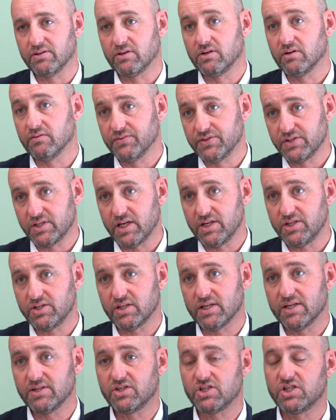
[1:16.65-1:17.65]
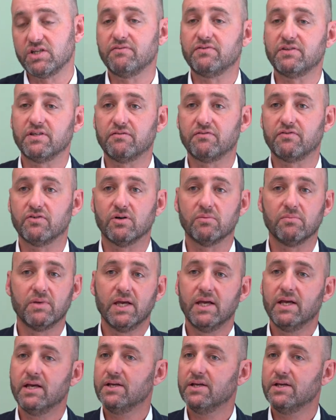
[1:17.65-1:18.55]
in the conversation has shifted from,